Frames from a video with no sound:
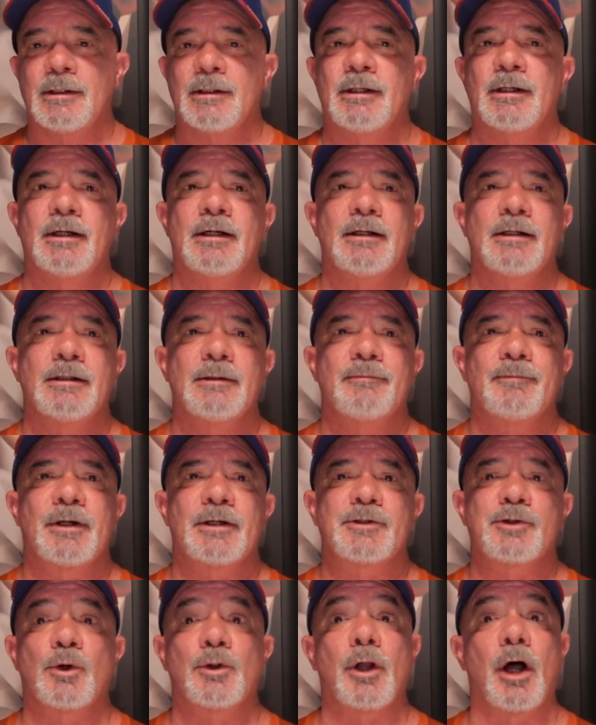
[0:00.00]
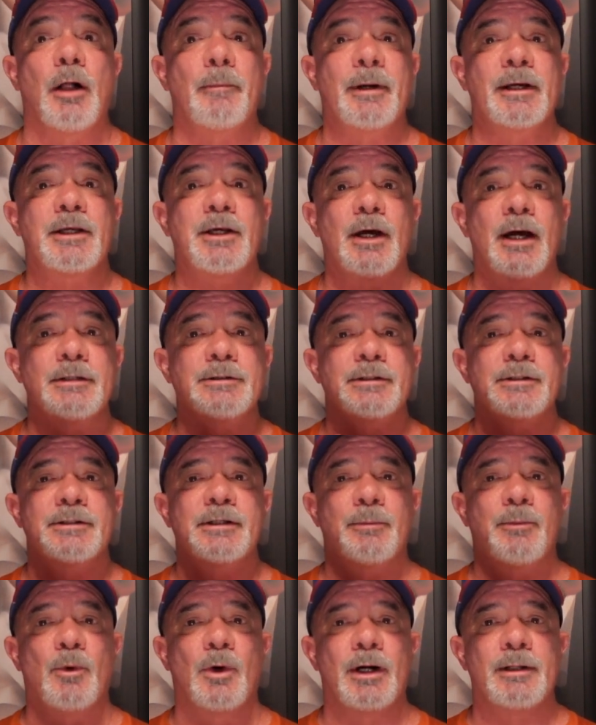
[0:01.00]
I sold all my guns
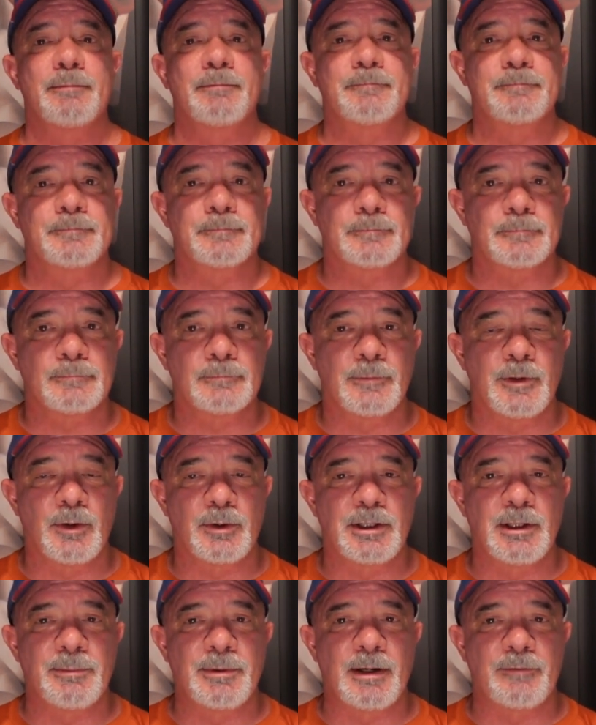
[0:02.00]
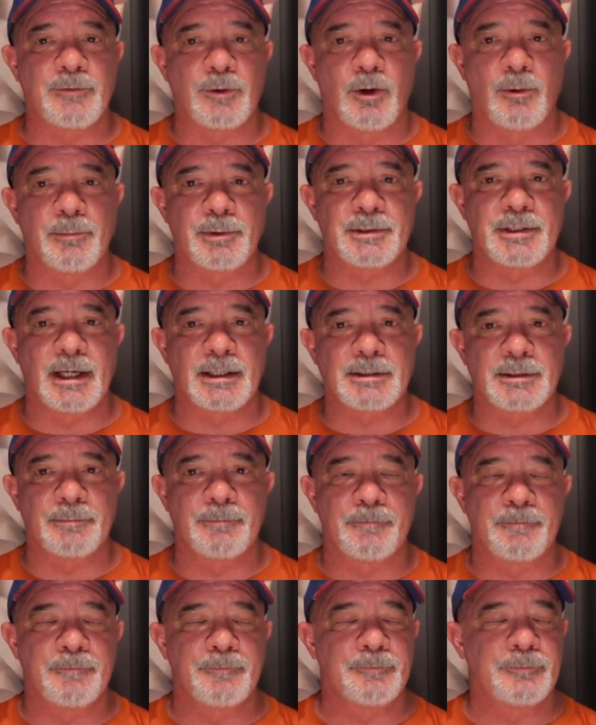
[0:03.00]
except one. You know, keep that for home protection.
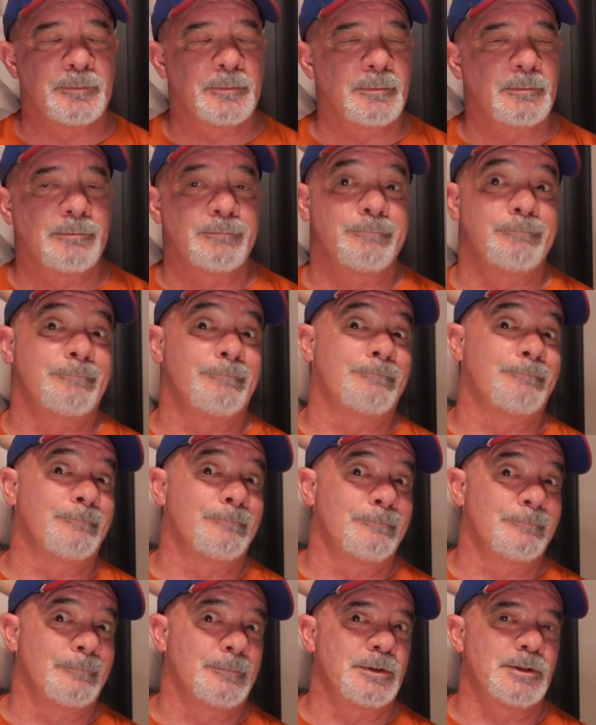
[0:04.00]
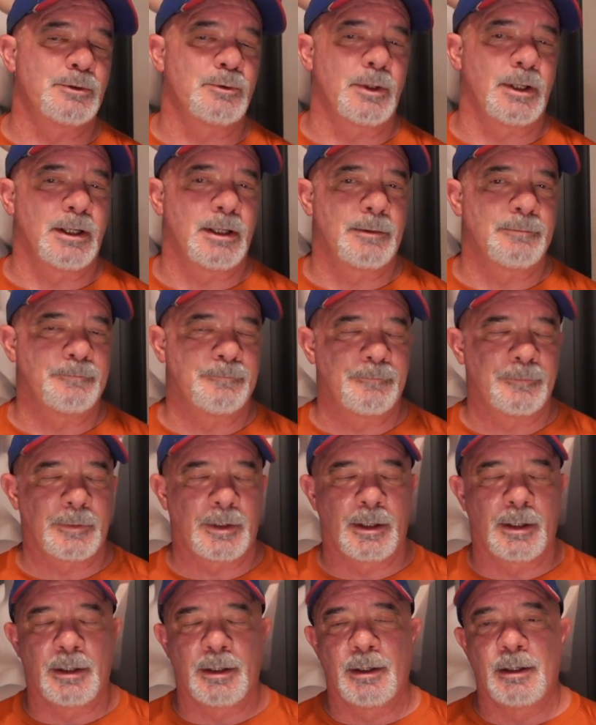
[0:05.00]
That's the way I am.
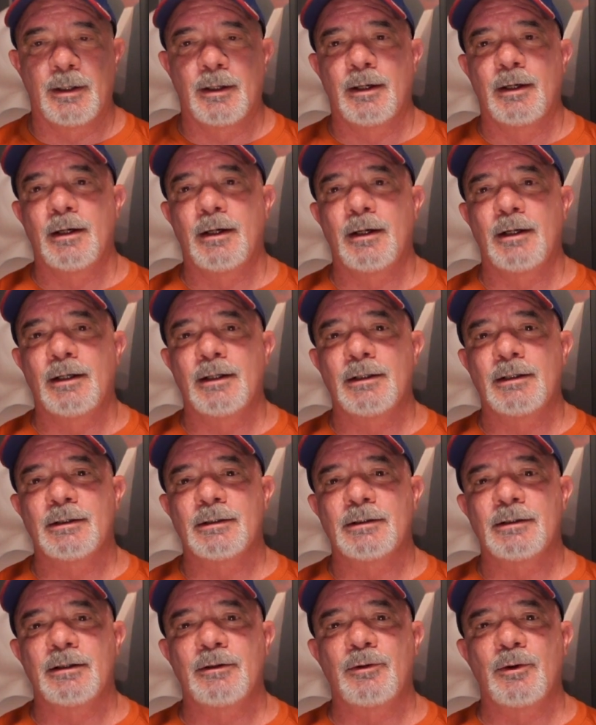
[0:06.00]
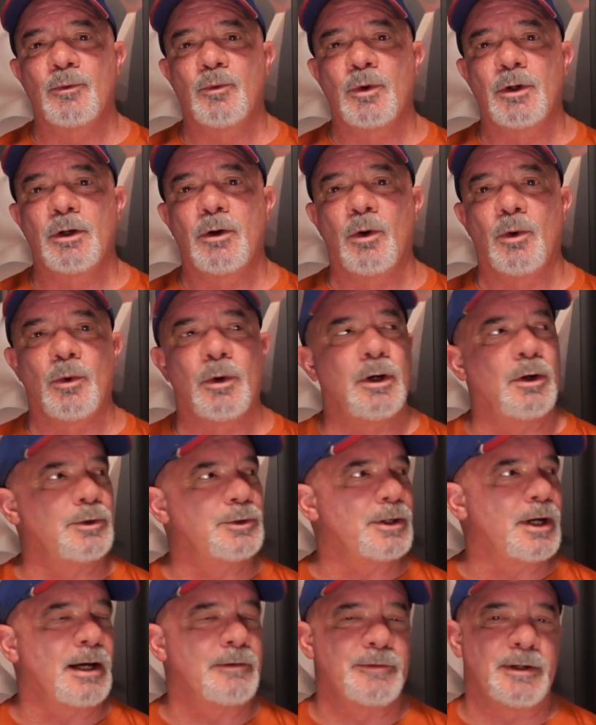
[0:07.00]
And then we'll hold
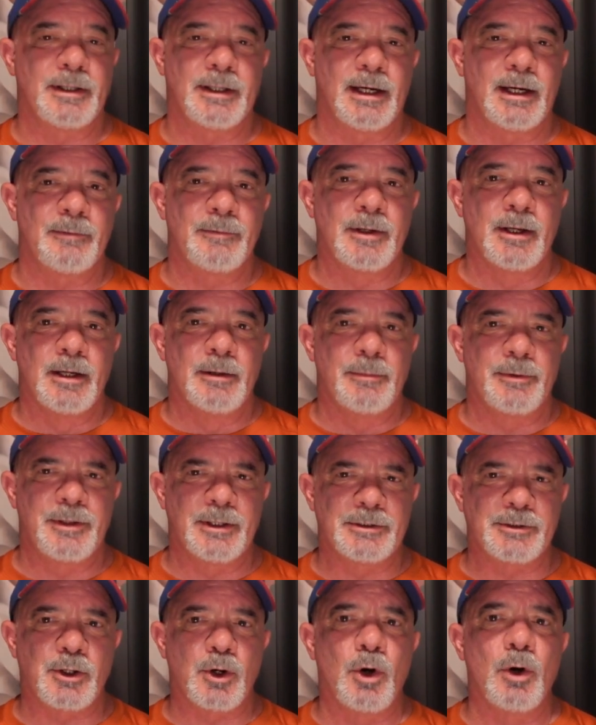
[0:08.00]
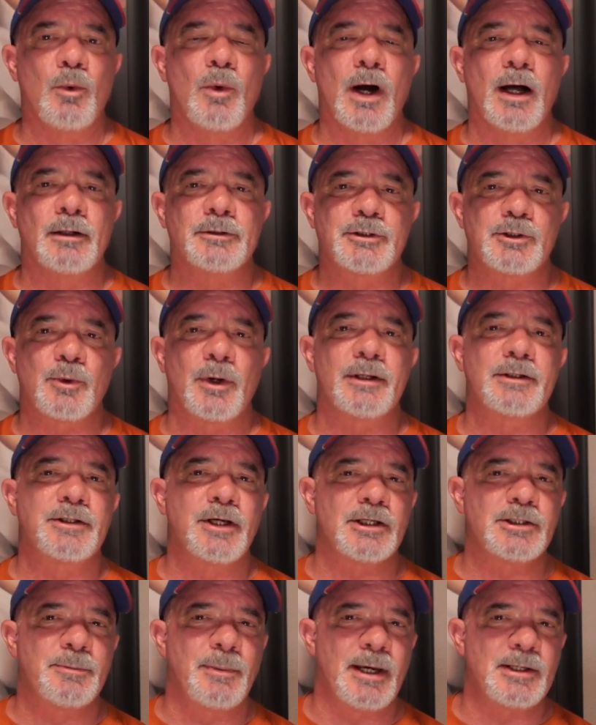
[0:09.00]
off on that. But things are going well. Just want to
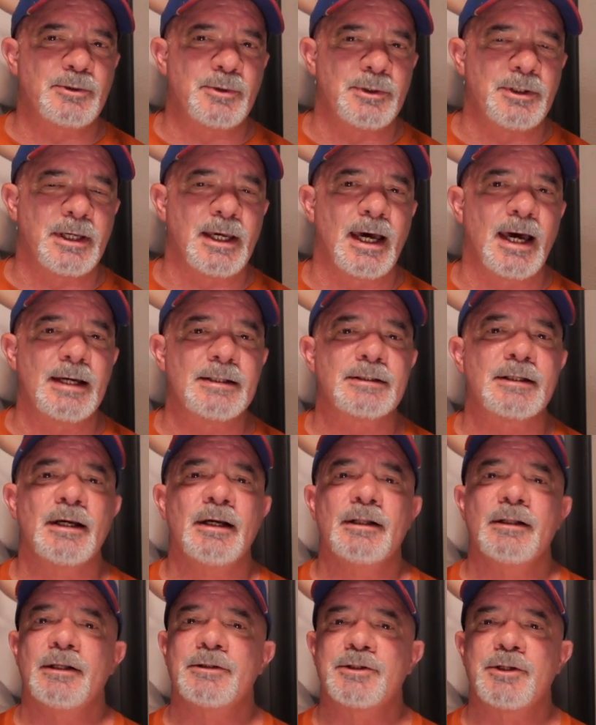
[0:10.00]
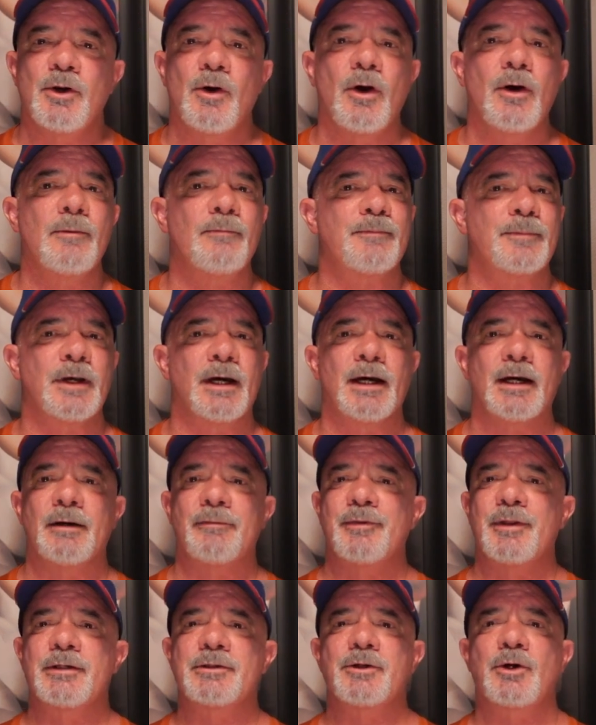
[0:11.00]
touch base with you guys, let you know
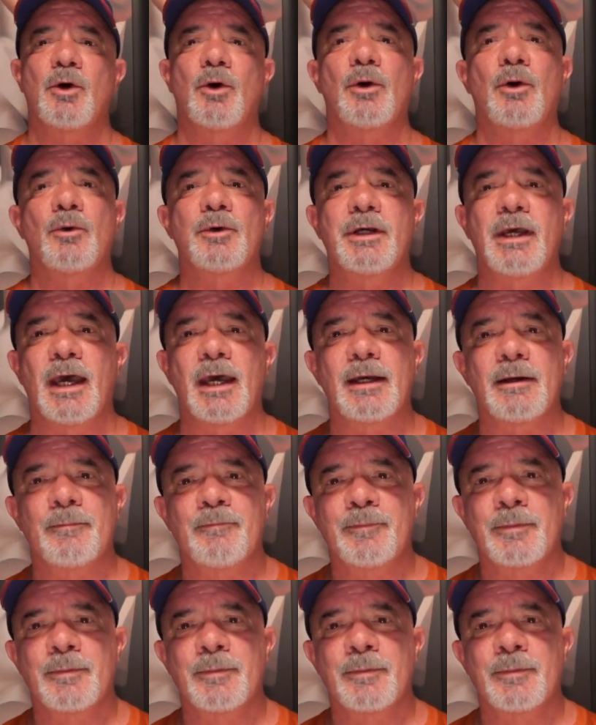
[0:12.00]
things are going okay.